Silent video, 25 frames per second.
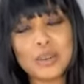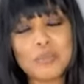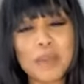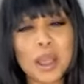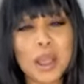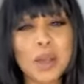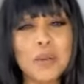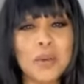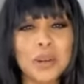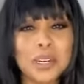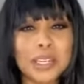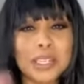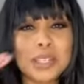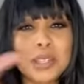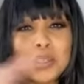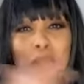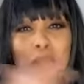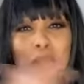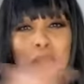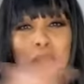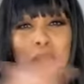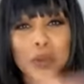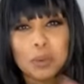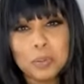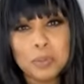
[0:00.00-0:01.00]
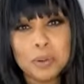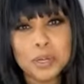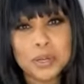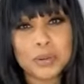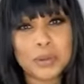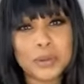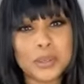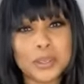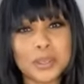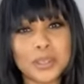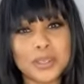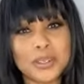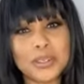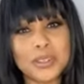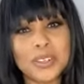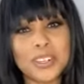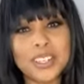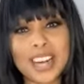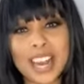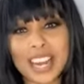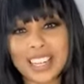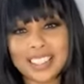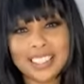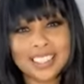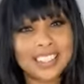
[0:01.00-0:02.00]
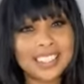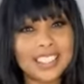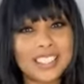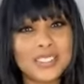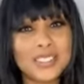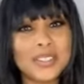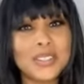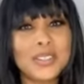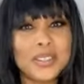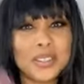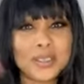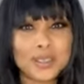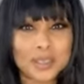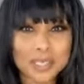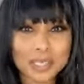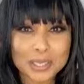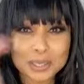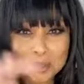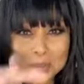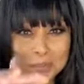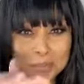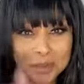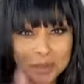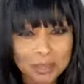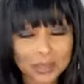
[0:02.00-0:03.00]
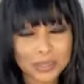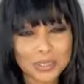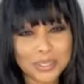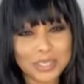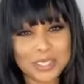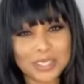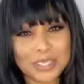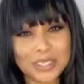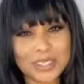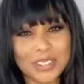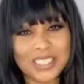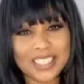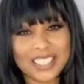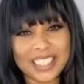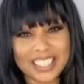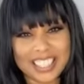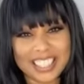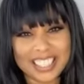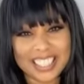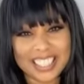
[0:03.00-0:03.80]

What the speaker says: Tremaine with a super new you, not just a new you, a super new you.